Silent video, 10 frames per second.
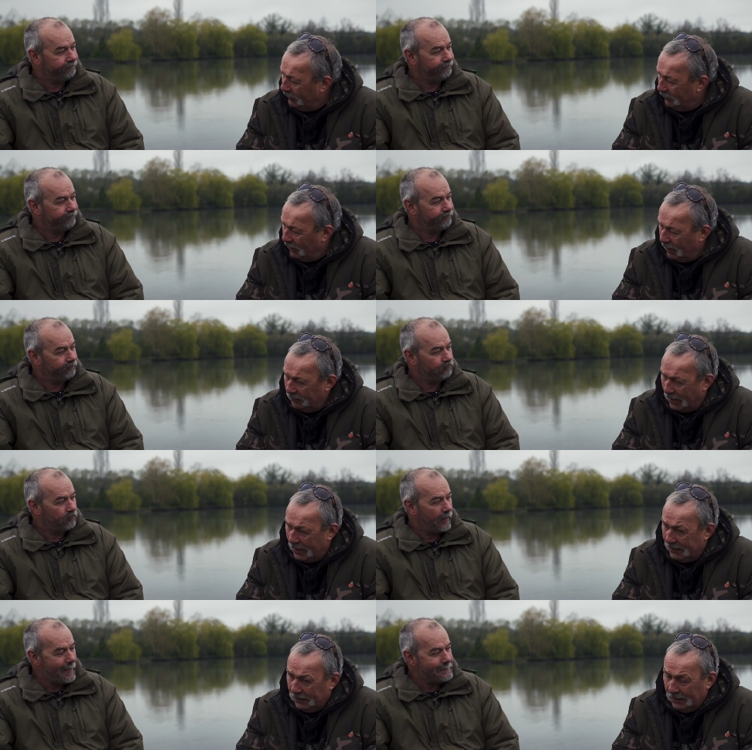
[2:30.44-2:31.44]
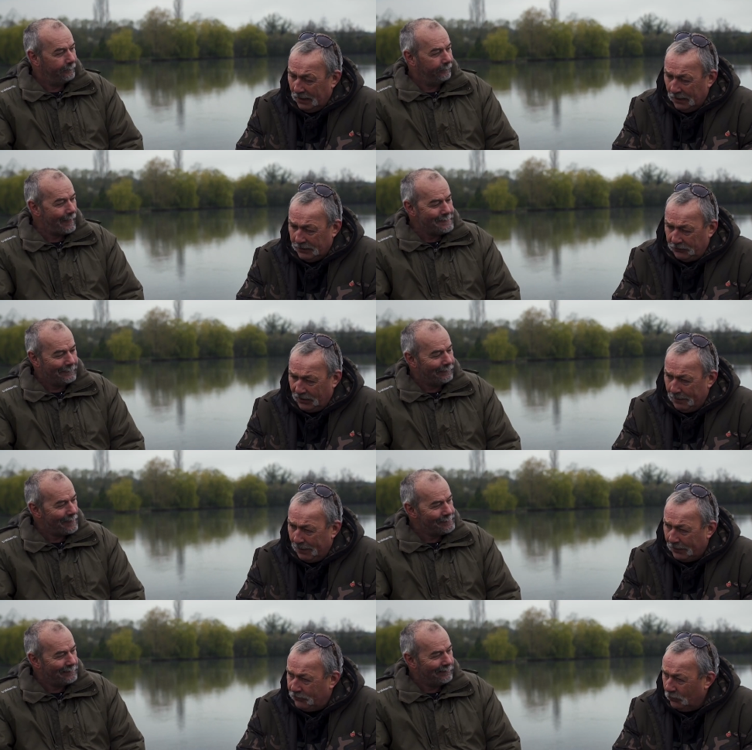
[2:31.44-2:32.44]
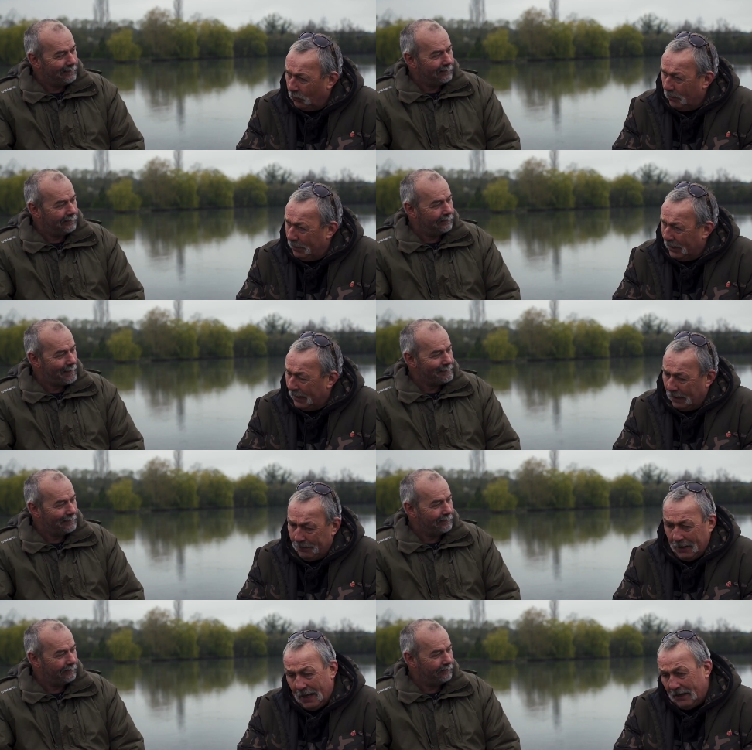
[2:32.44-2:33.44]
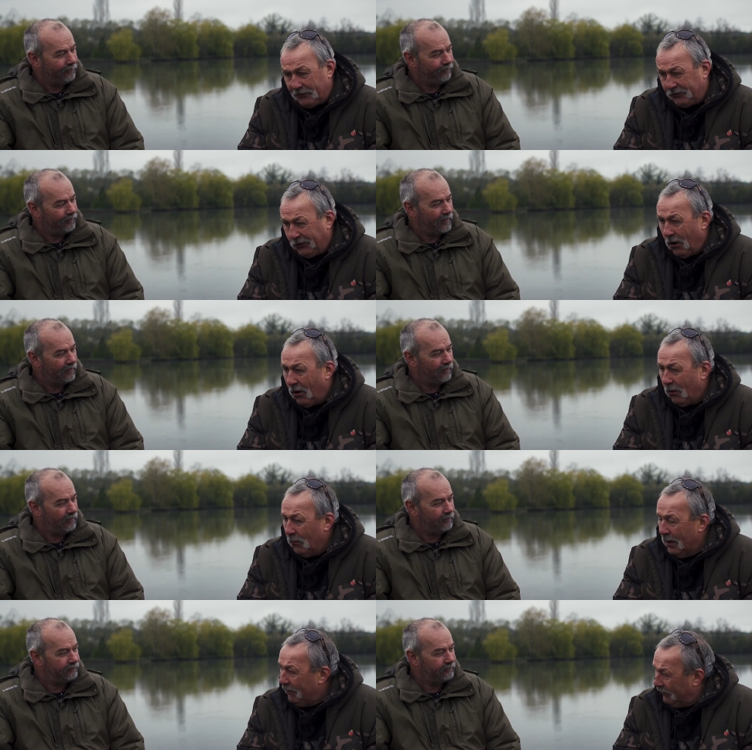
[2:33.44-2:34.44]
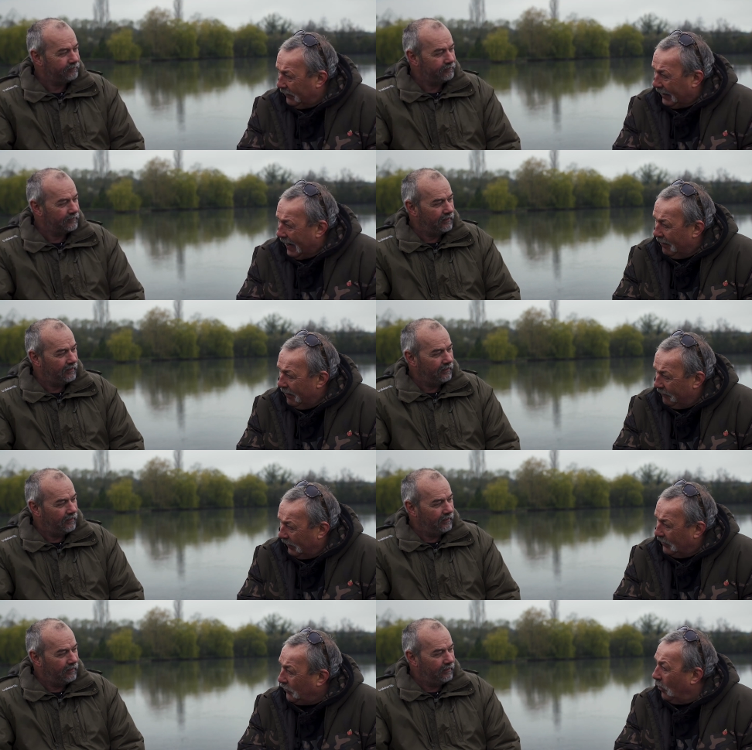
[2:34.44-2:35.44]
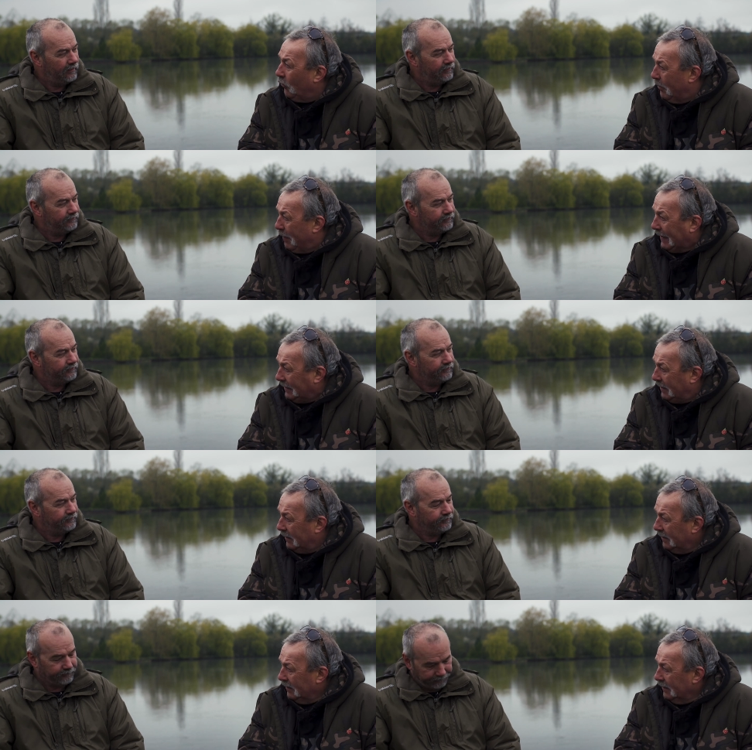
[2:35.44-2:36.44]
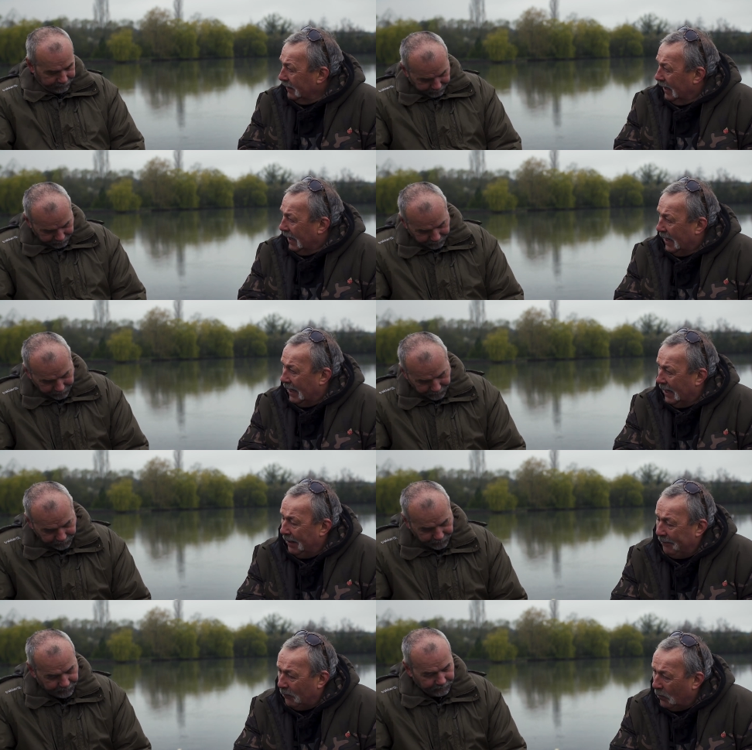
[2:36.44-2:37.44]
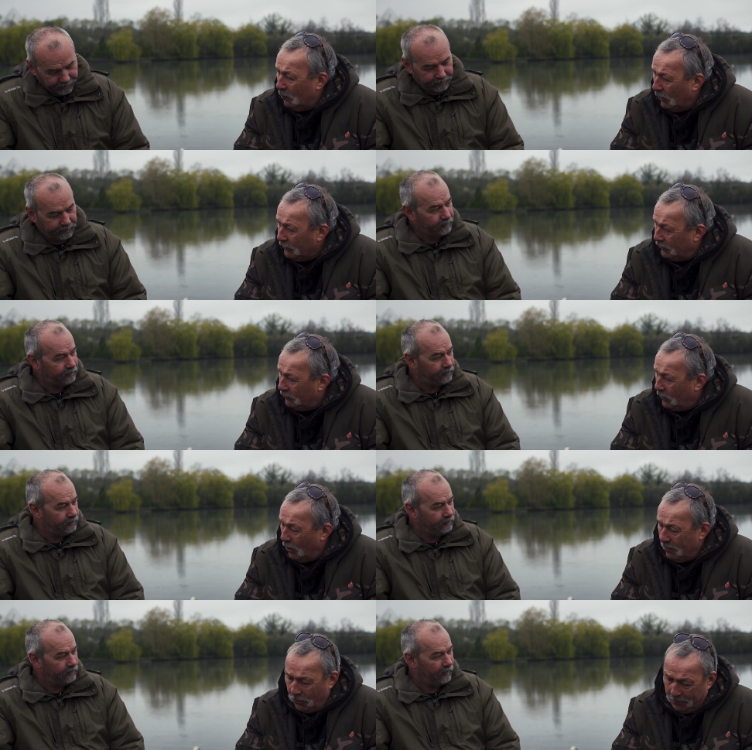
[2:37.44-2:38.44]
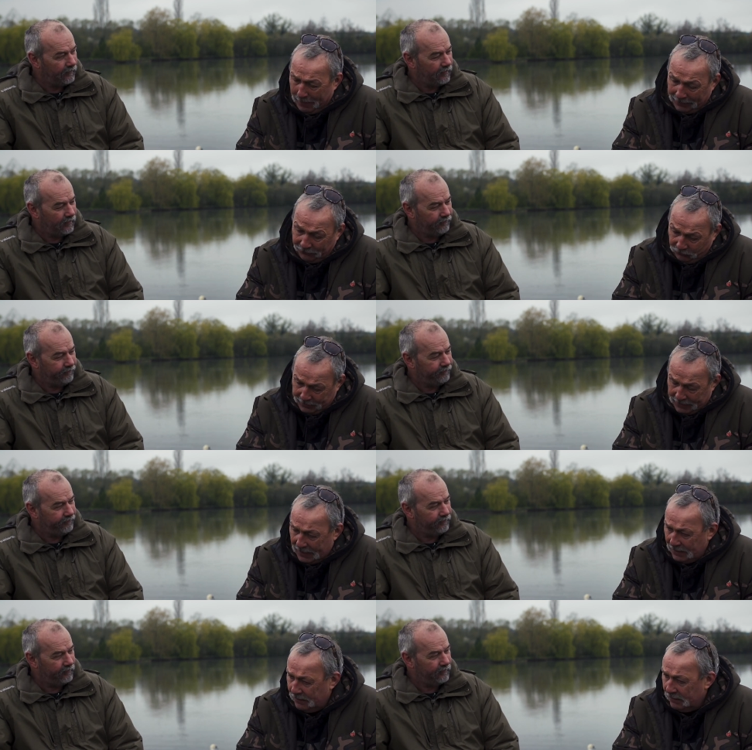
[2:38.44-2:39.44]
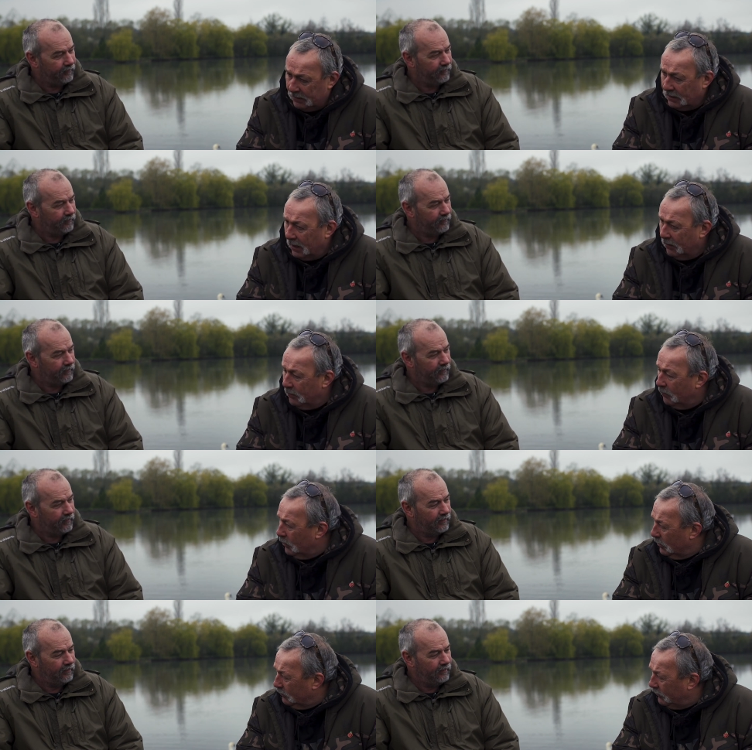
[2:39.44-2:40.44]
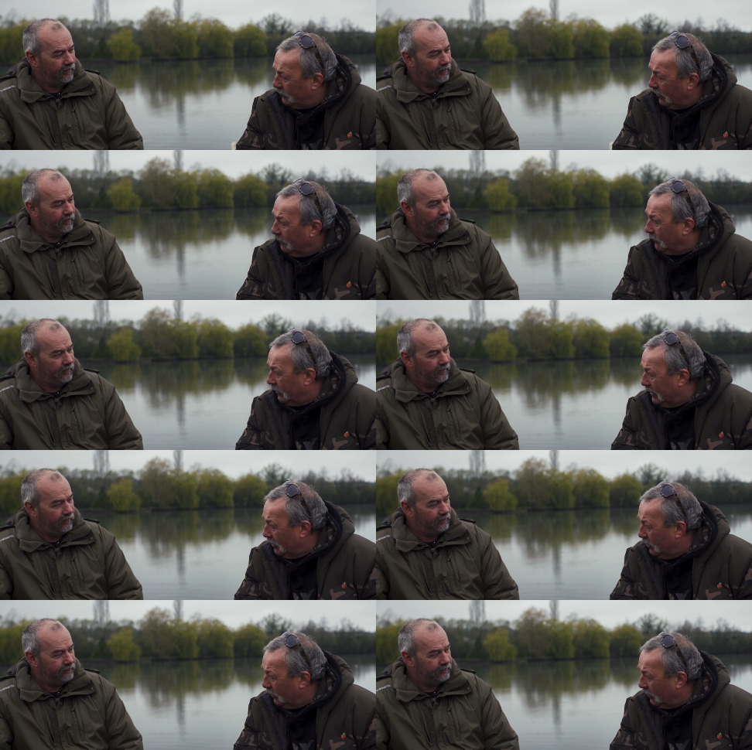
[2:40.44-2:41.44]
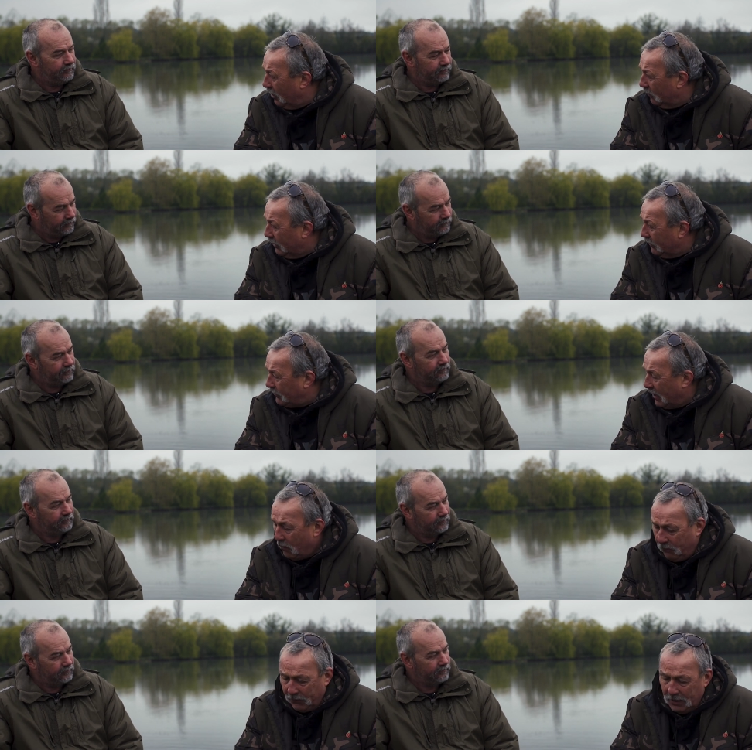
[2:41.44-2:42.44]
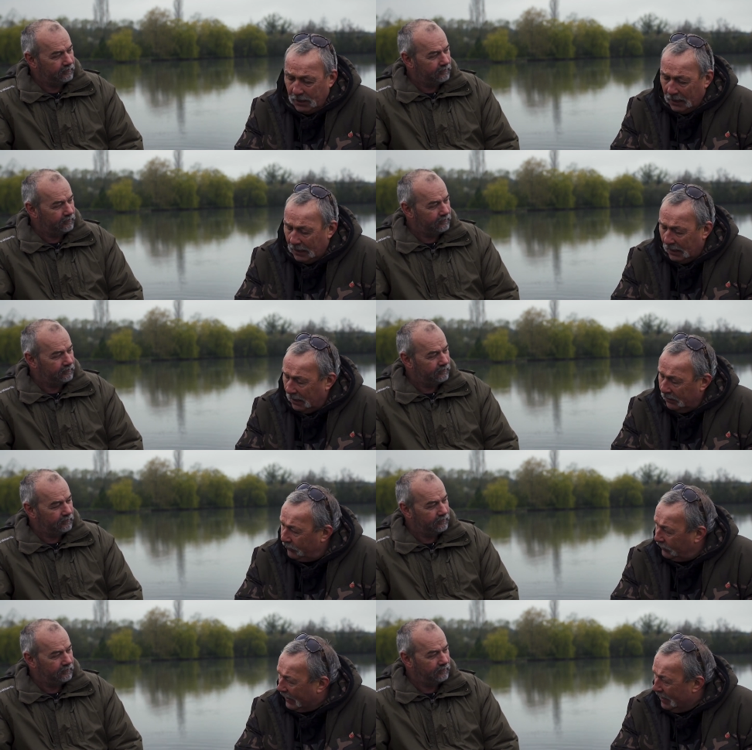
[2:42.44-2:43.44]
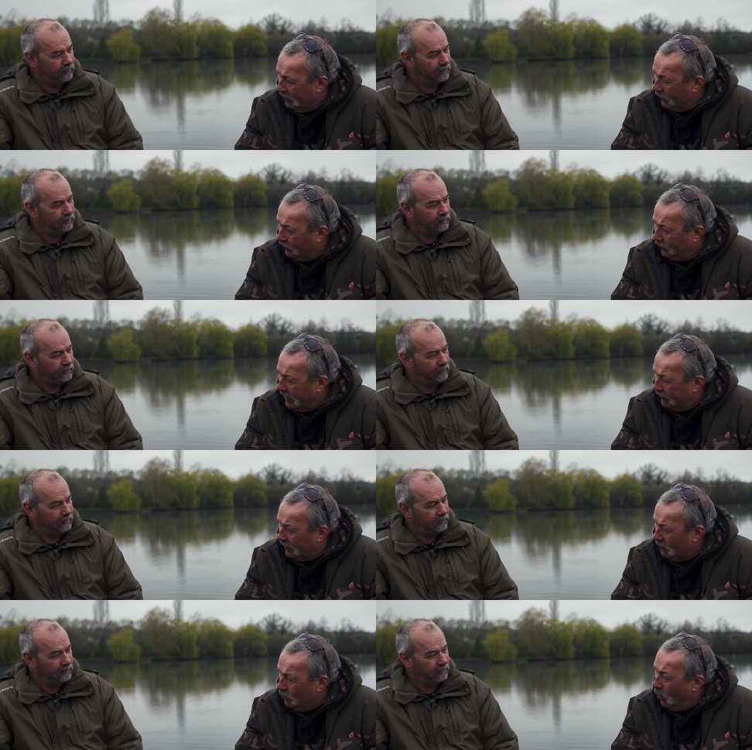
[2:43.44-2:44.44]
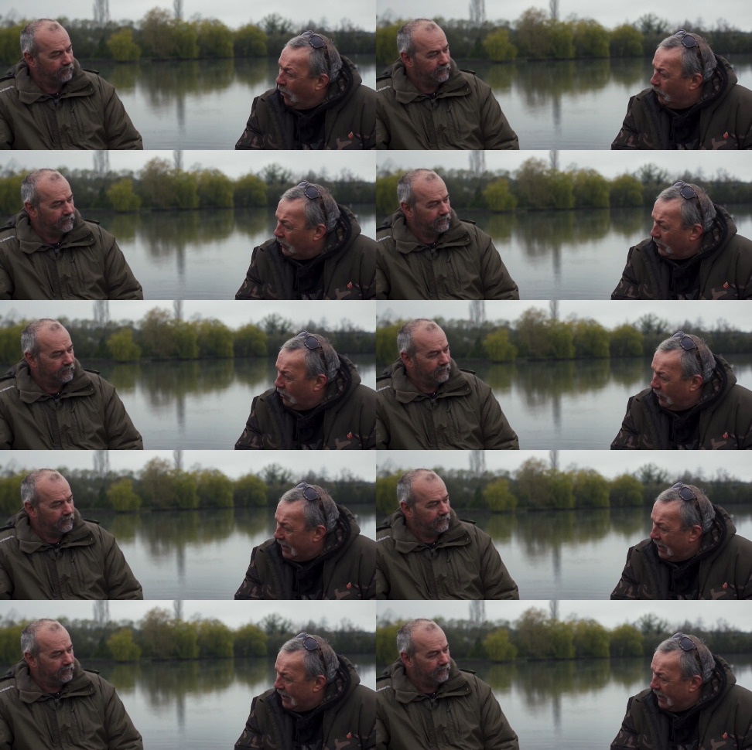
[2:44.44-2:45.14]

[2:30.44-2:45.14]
Speaker 1: Right, okay. And you say about durability. I mean, let's start with the care of the fish on the bank. Um, once you've got him on a bank, treating, you know, wounds, obviously the hook hold itself, uh, and scales lifting. What have we got